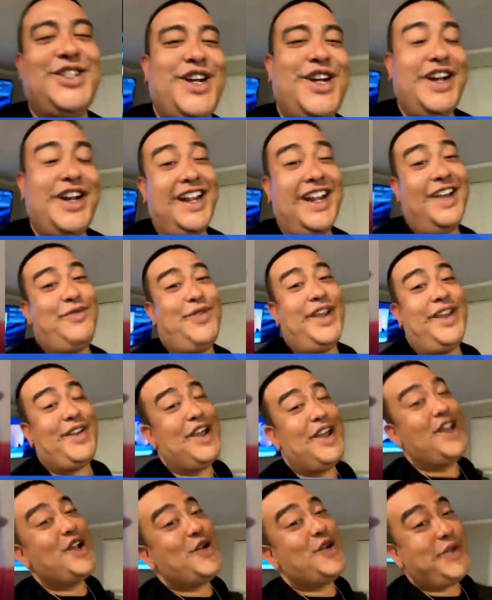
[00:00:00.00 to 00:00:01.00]
sure that
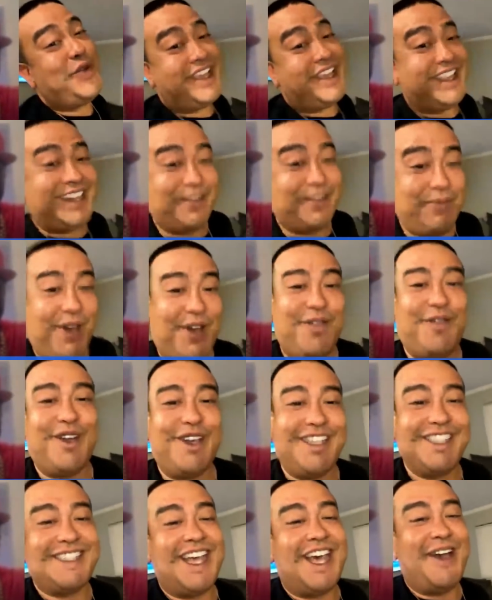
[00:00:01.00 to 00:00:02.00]
we get them
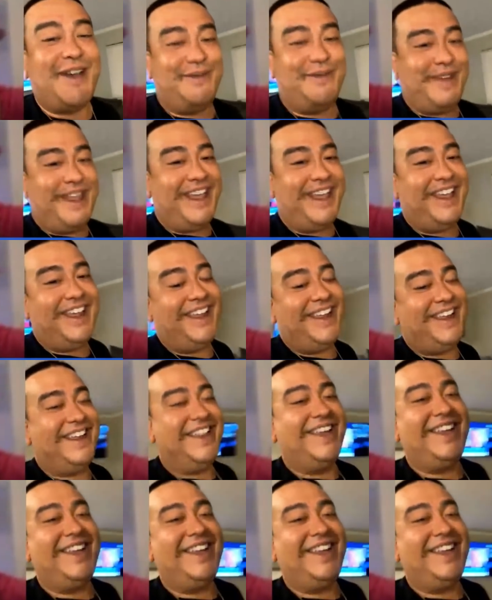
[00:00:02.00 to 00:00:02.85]
motherfuckers up, man.